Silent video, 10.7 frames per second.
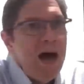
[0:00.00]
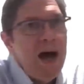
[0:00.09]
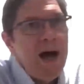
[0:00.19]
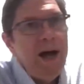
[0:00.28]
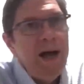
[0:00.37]

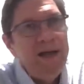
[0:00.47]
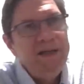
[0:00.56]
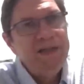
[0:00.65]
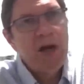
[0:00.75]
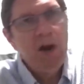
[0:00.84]

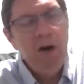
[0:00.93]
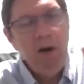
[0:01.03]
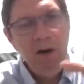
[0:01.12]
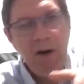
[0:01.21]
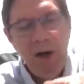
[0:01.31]
I
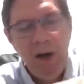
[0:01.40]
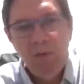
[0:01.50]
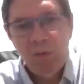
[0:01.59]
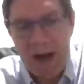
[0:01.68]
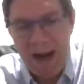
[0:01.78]
turn
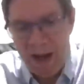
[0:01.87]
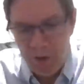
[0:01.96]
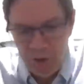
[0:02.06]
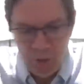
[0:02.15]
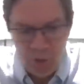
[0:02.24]

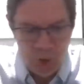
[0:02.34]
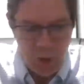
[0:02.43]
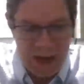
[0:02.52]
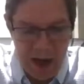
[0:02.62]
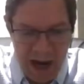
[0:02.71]
around
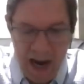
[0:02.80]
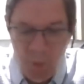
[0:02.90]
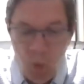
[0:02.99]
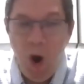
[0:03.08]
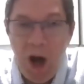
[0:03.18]
where
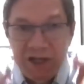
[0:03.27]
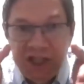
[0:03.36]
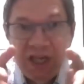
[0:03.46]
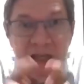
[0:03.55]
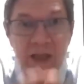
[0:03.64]
I'm
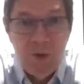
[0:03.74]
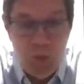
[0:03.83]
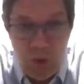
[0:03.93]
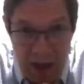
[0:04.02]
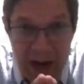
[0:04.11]
watching
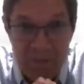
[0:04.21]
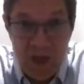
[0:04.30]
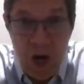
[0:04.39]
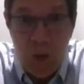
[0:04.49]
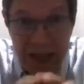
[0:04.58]
where
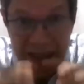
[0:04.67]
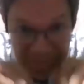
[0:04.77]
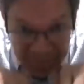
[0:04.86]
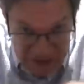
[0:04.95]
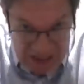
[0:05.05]
I'm
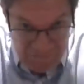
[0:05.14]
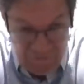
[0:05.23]
going feet